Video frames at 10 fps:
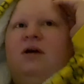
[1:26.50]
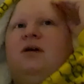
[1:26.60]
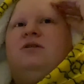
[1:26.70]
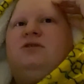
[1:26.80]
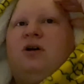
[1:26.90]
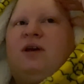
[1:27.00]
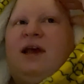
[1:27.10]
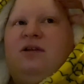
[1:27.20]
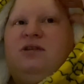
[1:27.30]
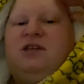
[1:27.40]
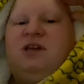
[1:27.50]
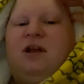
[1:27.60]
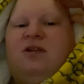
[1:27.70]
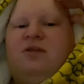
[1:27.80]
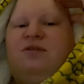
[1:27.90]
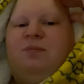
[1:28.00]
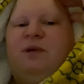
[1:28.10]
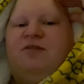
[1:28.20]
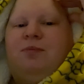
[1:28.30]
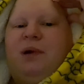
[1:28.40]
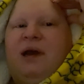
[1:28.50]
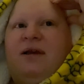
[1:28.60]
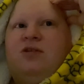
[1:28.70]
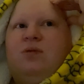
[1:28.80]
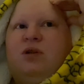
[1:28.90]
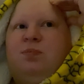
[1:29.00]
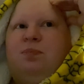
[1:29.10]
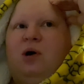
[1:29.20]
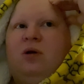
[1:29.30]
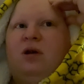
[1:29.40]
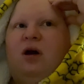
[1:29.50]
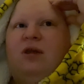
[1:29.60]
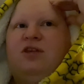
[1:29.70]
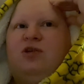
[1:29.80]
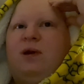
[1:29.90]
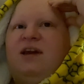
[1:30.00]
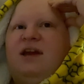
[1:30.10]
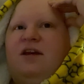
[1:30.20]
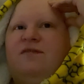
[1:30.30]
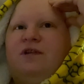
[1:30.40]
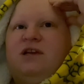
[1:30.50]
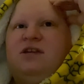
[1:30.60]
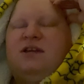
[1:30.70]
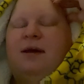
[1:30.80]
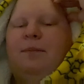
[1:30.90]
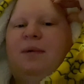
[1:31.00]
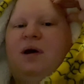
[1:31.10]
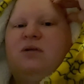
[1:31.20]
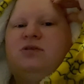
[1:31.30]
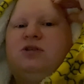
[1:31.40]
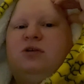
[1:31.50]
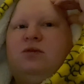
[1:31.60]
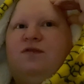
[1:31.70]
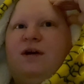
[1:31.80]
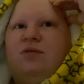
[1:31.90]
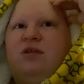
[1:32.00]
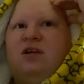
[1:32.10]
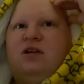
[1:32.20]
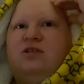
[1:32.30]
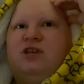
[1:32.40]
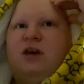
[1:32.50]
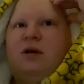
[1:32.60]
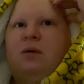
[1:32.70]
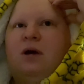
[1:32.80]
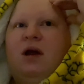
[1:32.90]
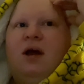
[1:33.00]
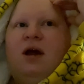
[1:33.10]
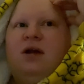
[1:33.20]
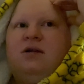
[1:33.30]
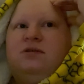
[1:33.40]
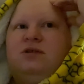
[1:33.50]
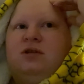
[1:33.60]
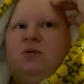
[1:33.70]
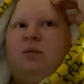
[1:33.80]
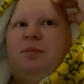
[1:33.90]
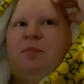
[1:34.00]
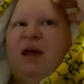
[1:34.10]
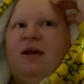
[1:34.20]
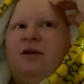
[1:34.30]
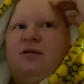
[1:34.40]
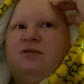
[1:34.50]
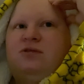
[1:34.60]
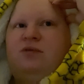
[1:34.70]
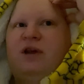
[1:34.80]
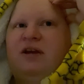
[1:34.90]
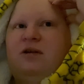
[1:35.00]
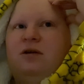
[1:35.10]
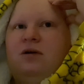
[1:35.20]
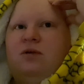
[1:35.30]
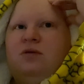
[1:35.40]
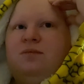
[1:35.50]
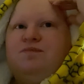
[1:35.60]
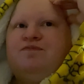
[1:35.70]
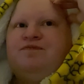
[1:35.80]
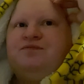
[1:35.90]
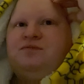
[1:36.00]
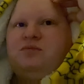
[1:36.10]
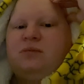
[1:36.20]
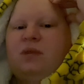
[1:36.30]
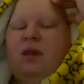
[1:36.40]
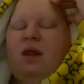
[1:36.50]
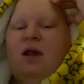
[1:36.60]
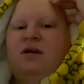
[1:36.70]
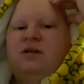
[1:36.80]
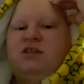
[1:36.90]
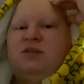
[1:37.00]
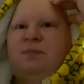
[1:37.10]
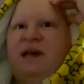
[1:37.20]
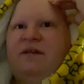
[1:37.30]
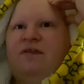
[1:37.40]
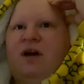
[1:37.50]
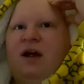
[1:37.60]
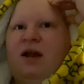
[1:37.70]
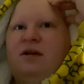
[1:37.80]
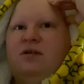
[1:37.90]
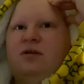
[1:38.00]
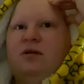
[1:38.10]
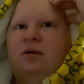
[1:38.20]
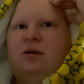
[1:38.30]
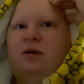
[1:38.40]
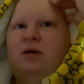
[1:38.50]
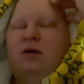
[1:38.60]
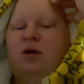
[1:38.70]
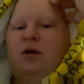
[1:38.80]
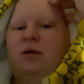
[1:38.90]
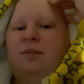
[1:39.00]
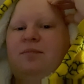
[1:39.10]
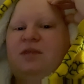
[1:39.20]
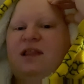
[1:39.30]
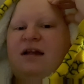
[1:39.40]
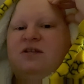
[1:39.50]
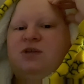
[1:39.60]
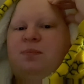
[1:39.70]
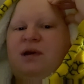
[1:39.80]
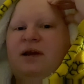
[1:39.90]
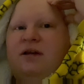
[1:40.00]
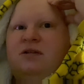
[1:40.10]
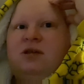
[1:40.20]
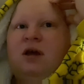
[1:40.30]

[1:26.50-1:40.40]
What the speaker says: So Kelsey Shelton Smith Briggs was born on the 28th of December 2002 to parents Radon Smith and Lanch Briggs.